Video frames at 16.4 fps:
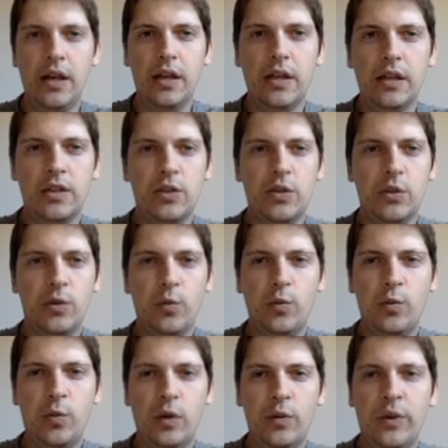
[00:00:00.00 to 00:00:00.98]
So
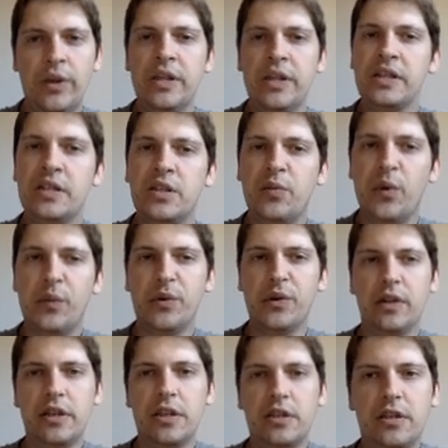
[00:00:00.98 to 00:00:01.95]
what we need is a
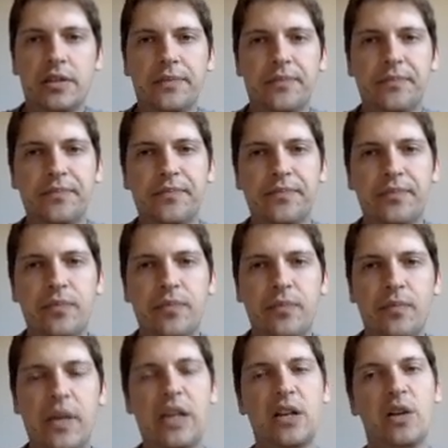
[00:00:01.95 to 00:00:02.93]
population
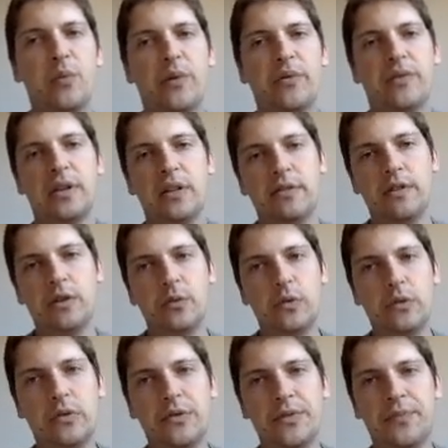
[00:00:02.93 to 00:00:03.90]
made up of
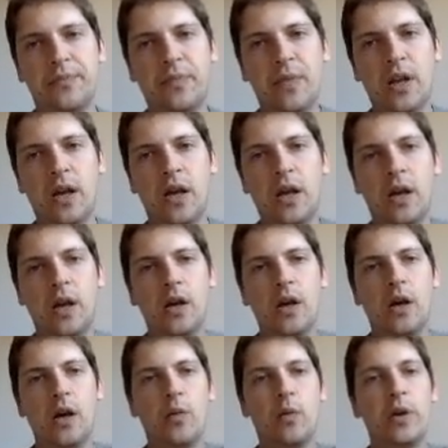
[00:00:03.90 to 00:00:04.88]
individuals.
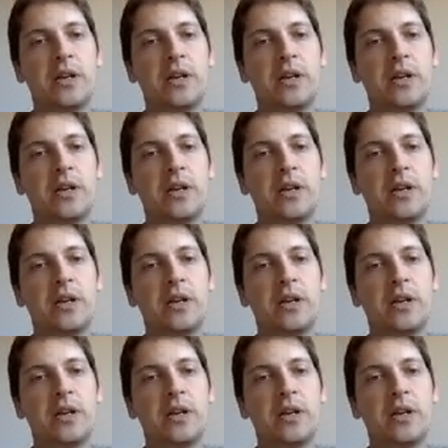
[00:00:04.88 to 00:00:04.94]
We'll